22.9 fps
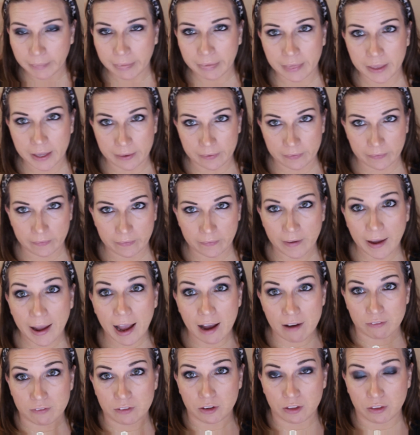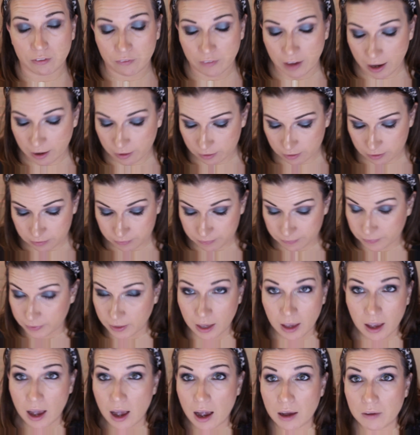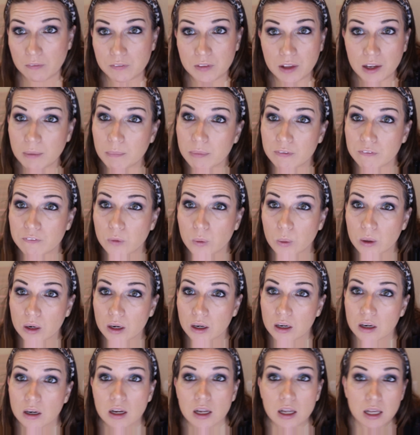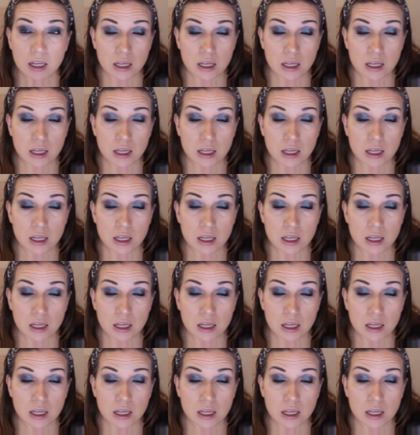this after the fact. I've done it before,